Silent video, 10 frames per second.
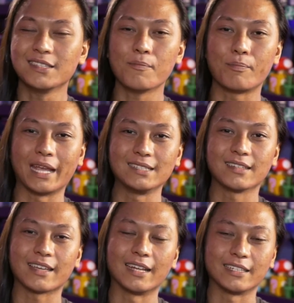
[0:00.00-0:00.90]
the
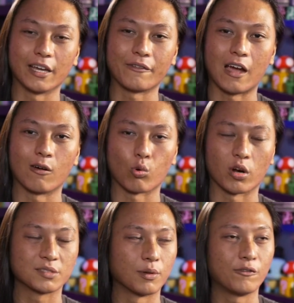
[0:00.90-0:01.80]
basic idea of how it
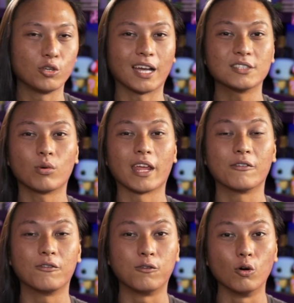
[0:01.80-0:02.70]
works, but if you guys want a
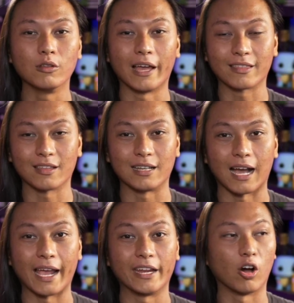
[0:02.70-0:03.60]
full length
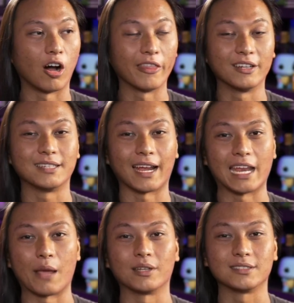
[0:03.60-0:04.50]
guide on the
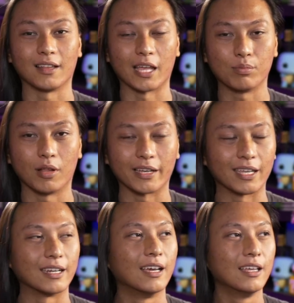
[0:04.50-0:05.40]
dynamic delay
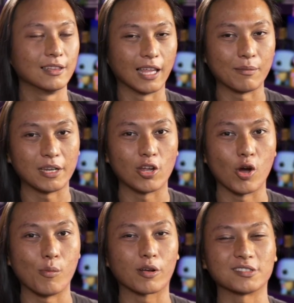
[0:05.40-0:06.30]
plugin, let me
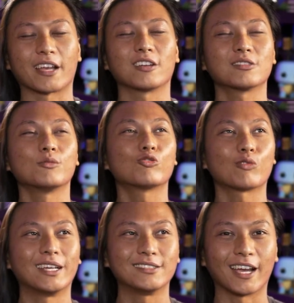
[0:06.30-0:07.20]
know, because I got some
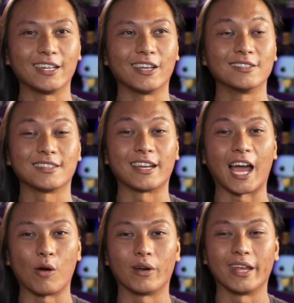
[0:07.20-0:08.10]
crazy ideas that
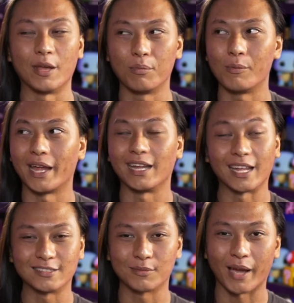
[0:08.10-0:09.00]
I want to implement
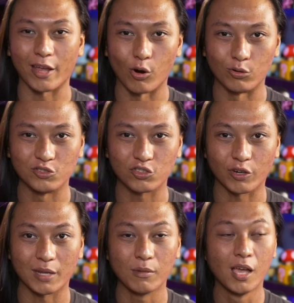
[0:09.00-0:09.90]
into my own
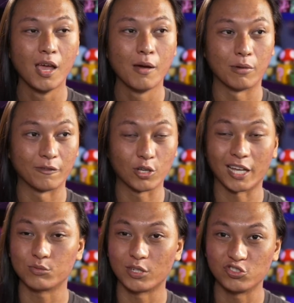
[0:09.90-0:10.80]
stream. But if you
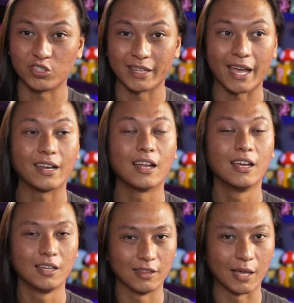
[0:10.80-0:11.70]
guys want to see that,
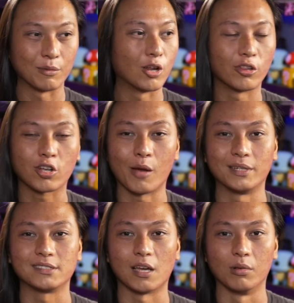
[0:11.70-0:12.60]
let me know in the
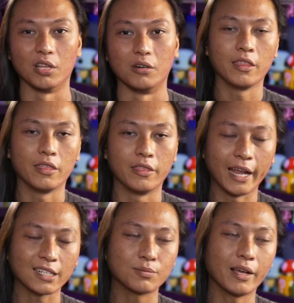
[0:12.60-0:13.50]
comments down below. The
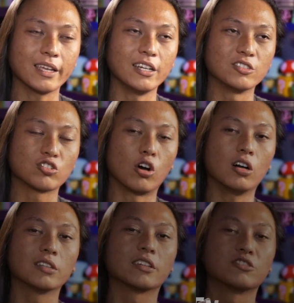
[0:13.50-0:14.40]
next plugin is
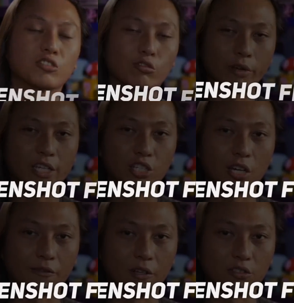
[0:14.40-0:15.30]
called
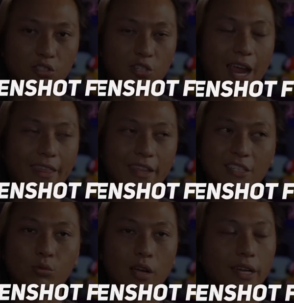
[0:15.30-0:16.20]
Screenshot Filter, and
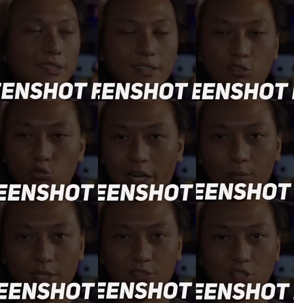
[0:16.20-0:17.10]
this one is
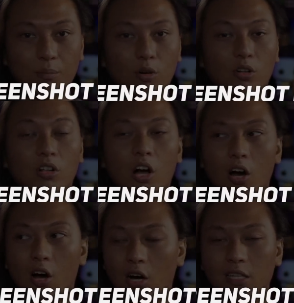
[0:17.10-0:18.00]
incredibly simple.
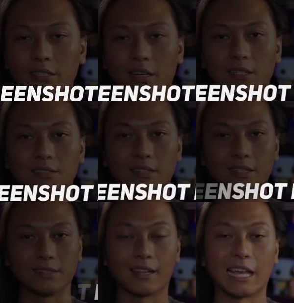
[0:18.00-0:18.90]
All it does
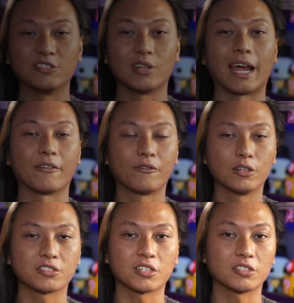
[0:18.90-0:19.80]
is it allows you to add a
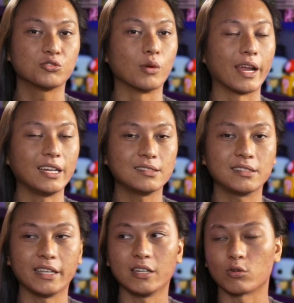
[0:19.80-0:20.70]
filter to any
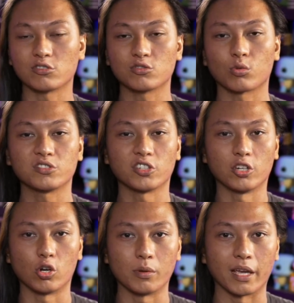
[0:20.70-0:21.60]
scene or source in
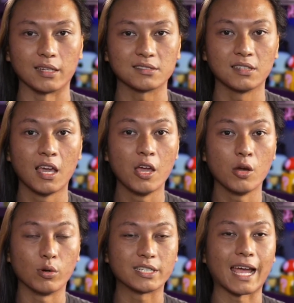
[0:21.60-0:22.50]
OBS,
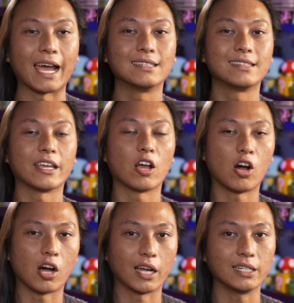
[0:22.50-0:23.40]
which adds a
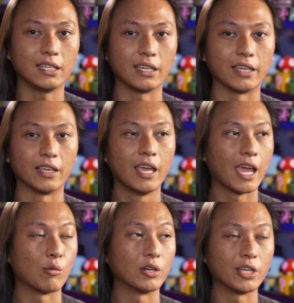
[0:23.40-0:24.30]
hotkey,
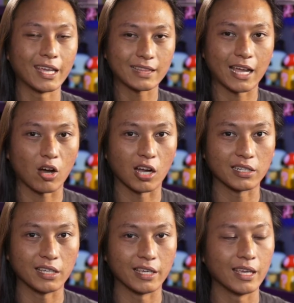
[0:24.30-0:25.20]
and when you hit that
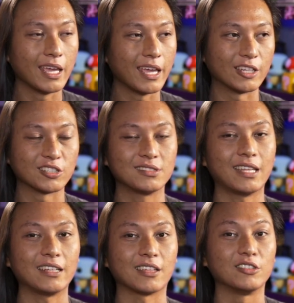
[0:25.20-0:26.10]
hotkey, it just
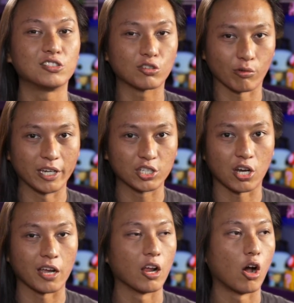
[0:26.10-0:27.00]
takes a
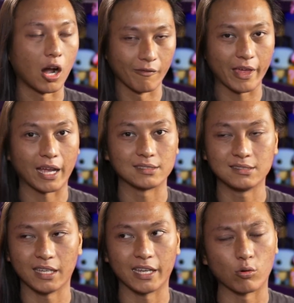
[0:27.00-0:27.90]
screenshot of that
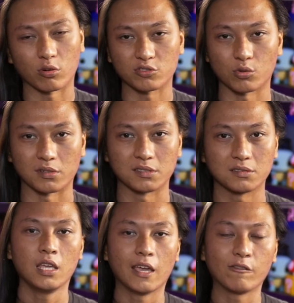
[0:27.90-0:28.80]
scene or source.
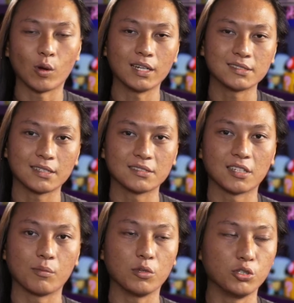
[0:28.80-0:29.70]
If you want to set this
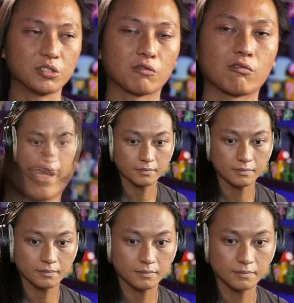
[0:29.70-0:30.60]
up, you just right click
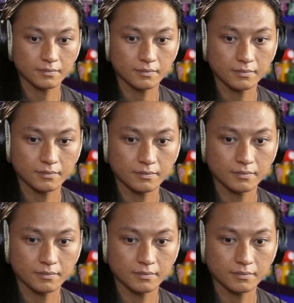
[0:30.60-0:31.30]
on any scene or